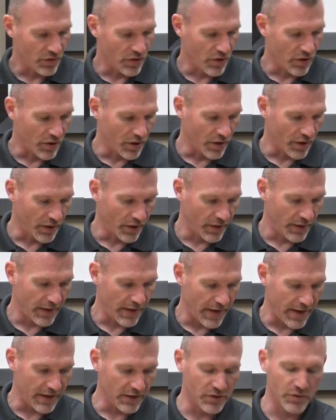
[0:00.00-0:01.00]
our
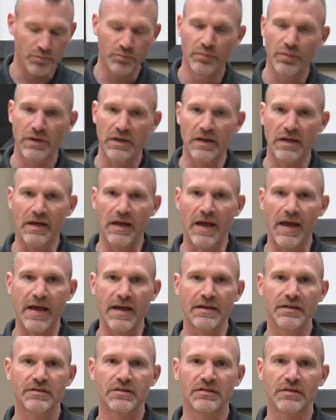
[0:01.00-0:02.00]

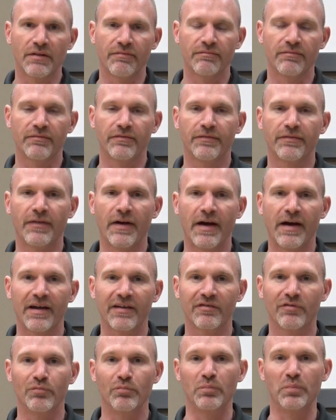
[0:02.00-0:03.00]

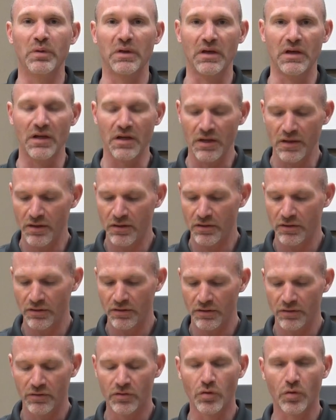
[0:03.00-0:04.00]
HB875B
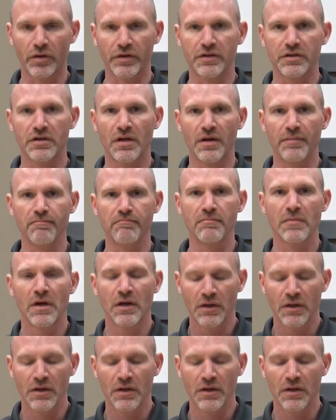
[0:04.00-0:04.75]
torch tip.